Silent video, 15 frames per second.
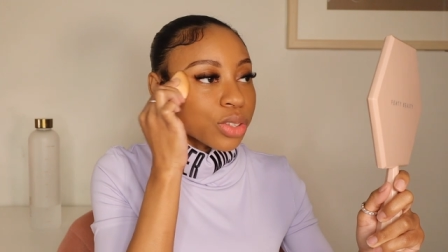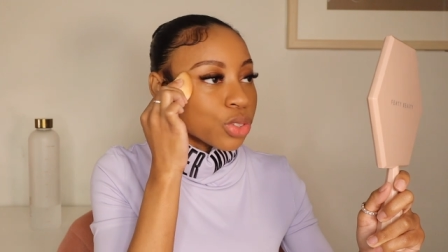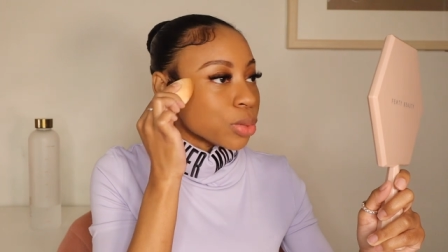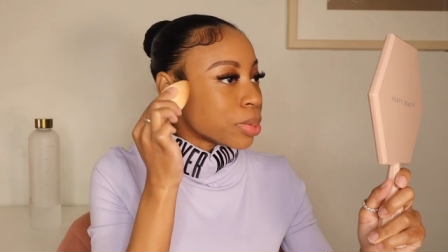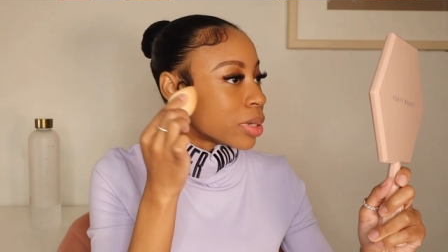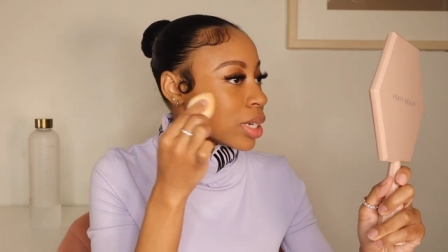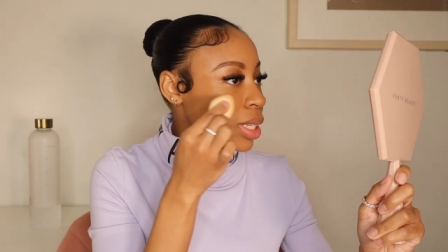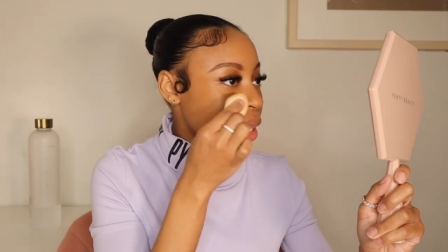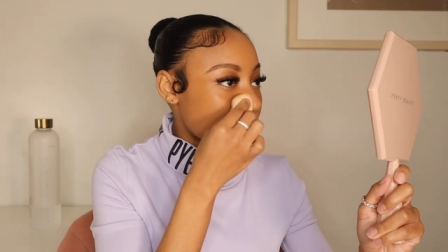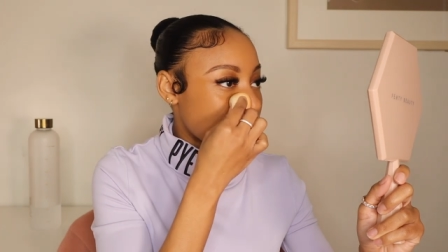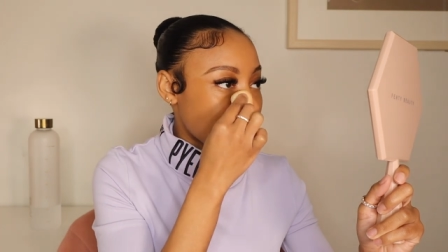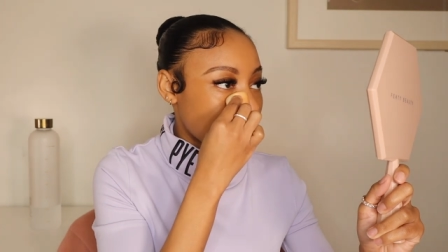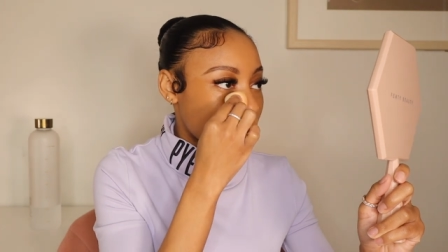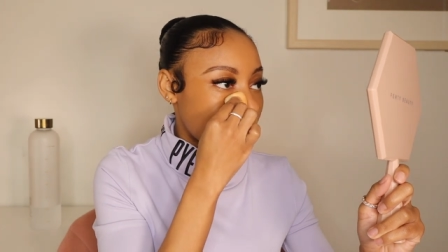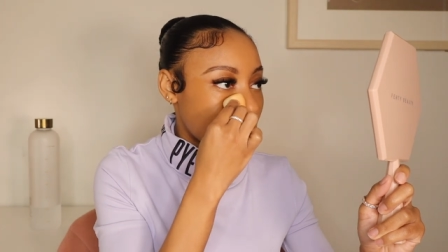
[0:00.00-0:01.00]
super
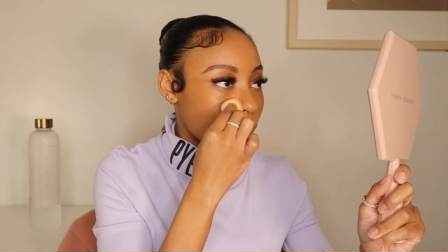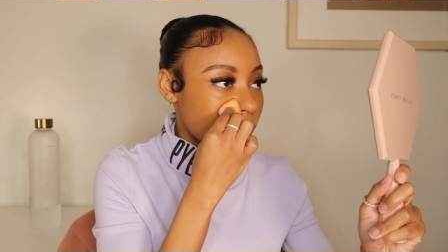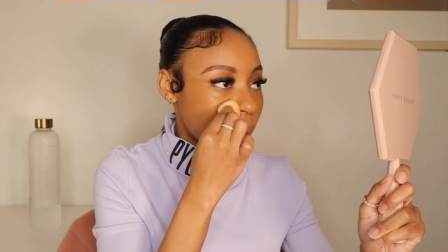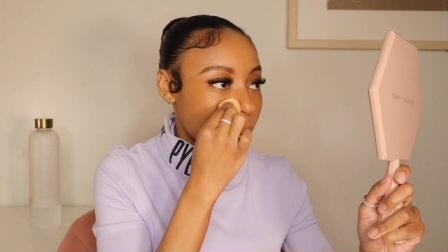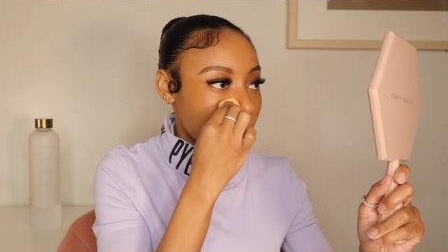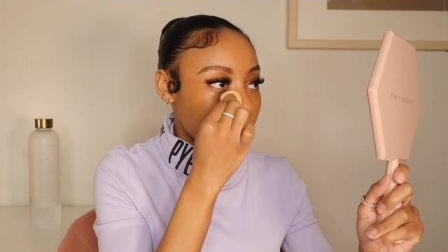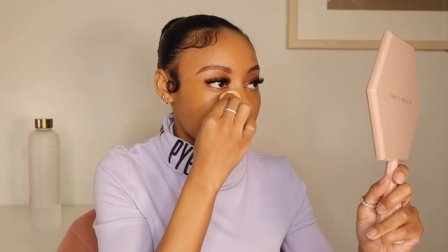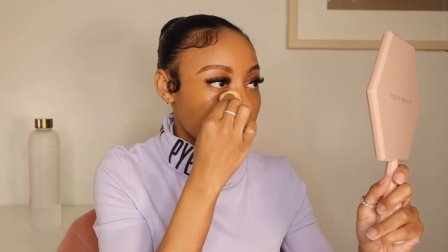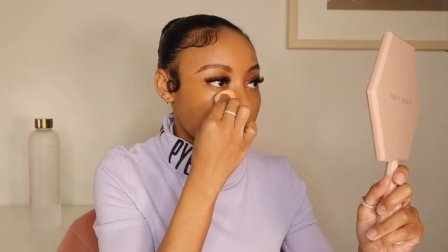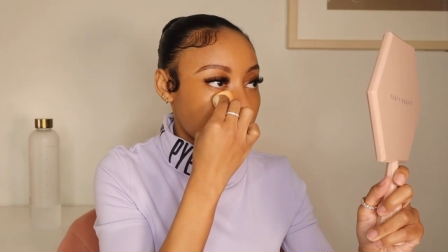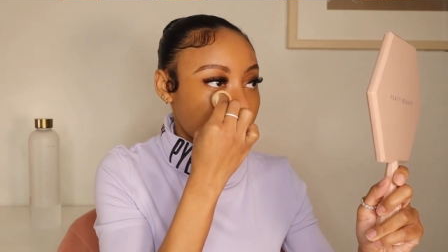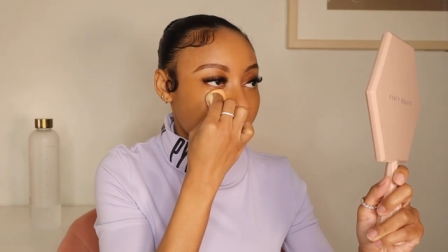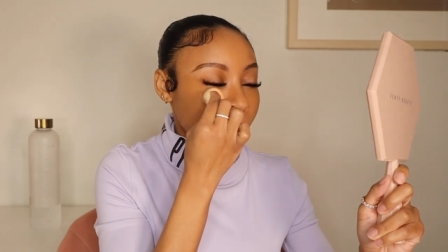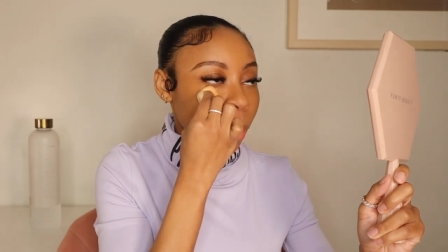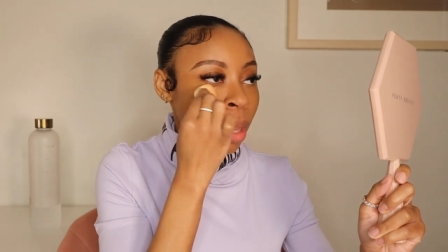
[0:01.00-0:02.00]
excited y'all. Um,
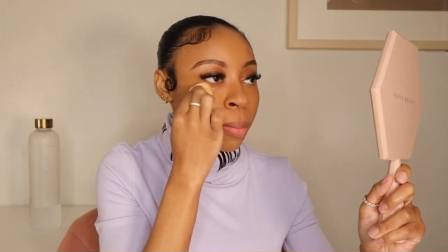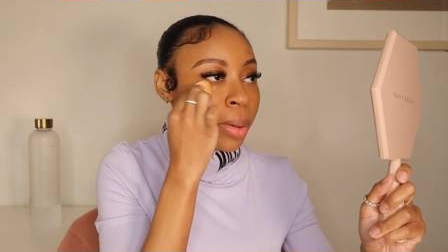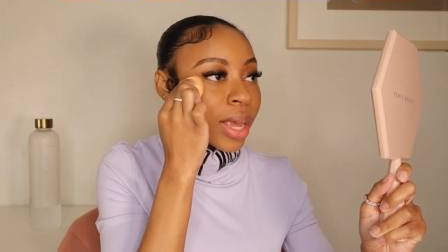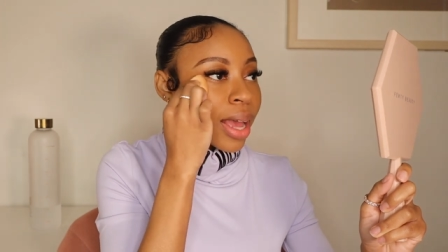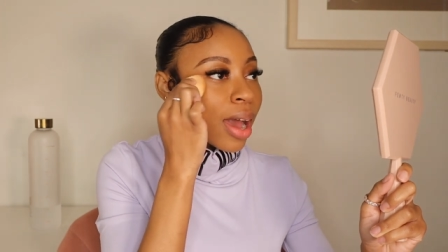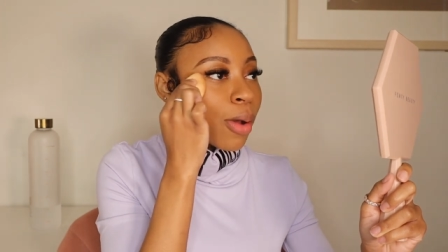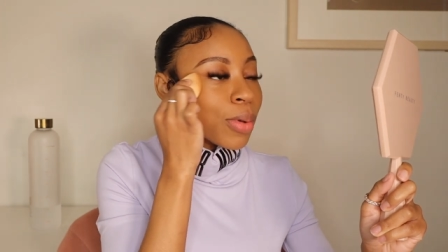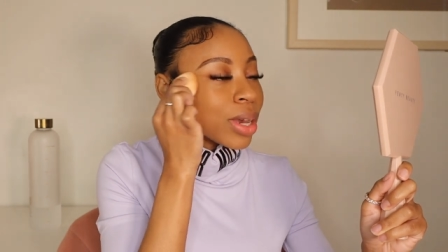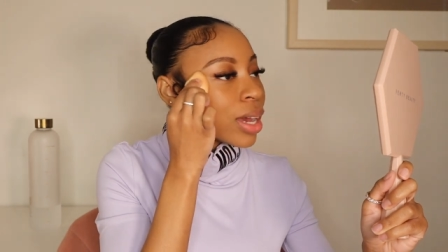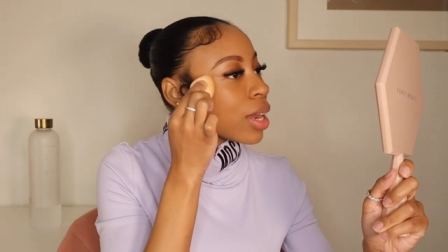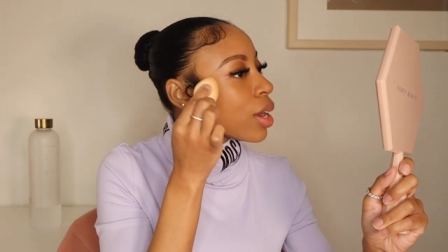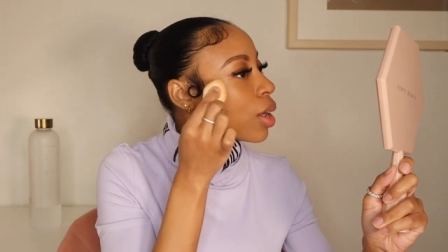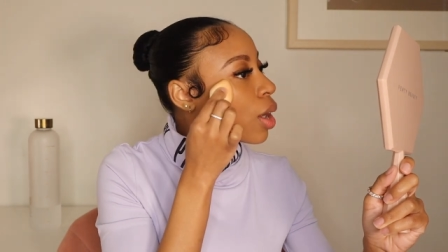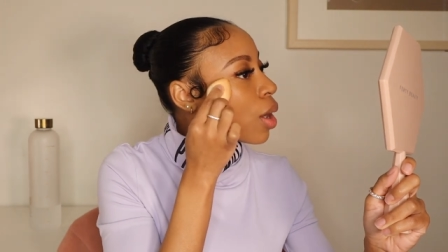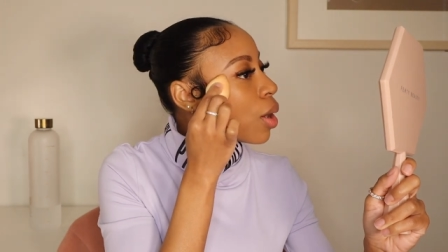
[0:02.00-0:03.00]
but yeah, we
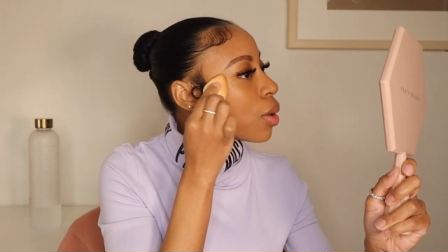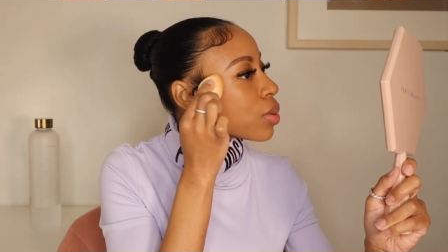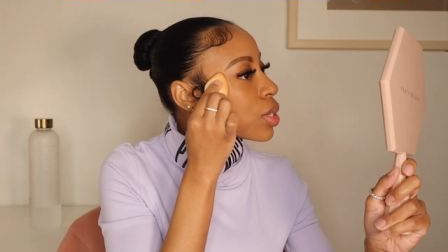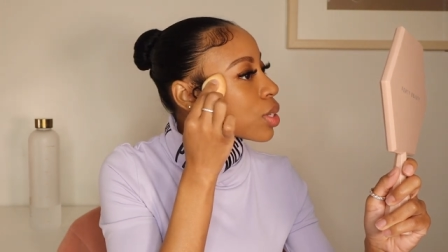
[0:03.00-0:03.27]
couldn't go.